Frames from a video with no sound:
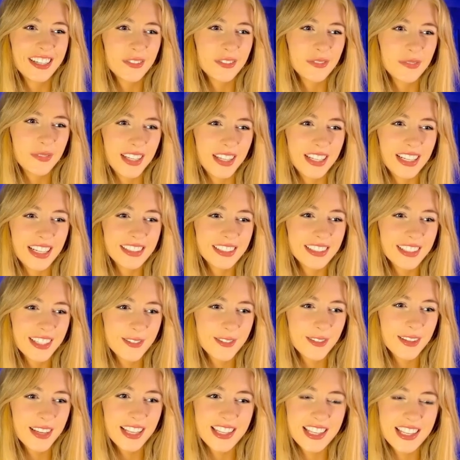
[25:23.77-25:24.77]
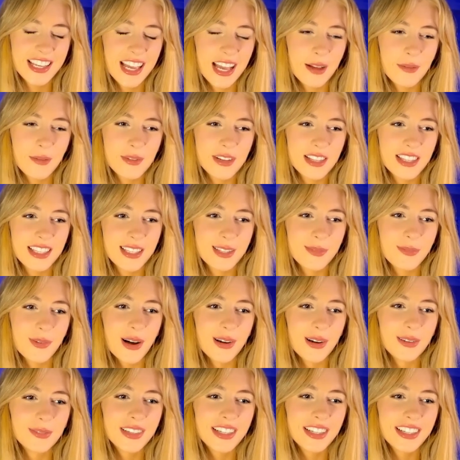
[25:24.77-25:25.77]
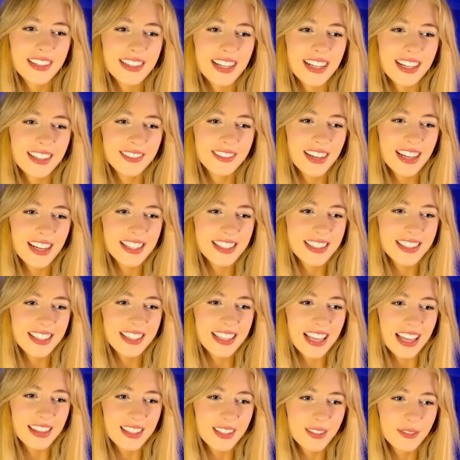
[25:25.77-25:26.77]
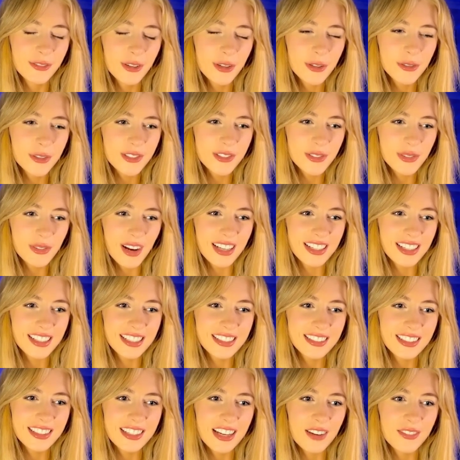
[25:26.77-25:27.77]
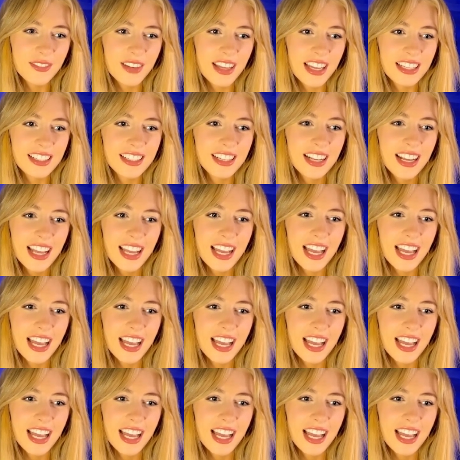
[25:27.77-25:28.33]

But at least I get to capture this pawn, because otherwise, yeah, this rook was threatening to come in,